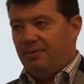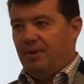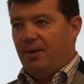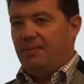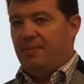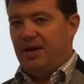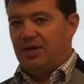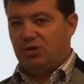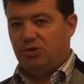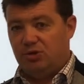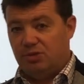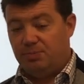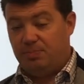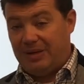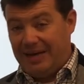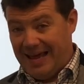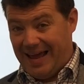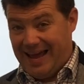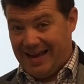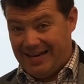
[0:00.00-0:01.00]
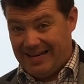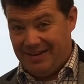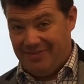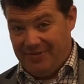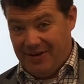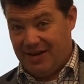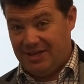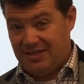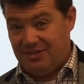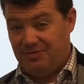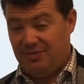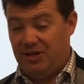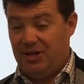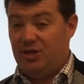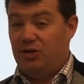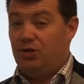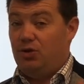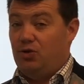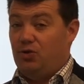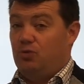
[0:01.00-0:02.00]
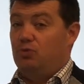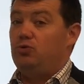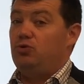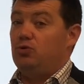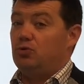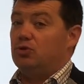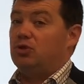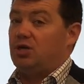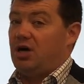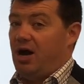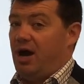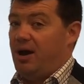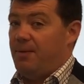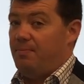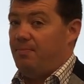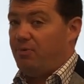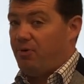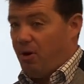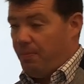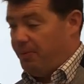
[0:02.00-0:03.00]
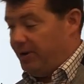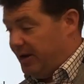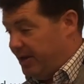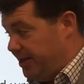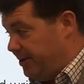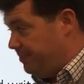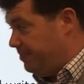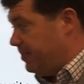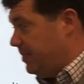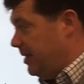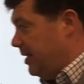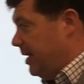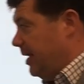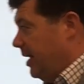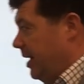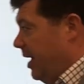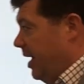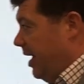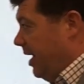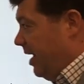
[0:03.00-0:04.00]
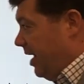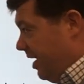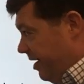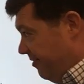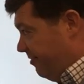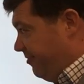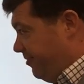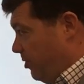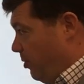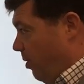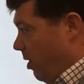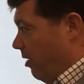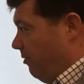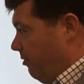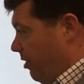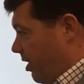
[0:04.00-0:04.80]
make sure it's planned effectively, use your time properly. If you are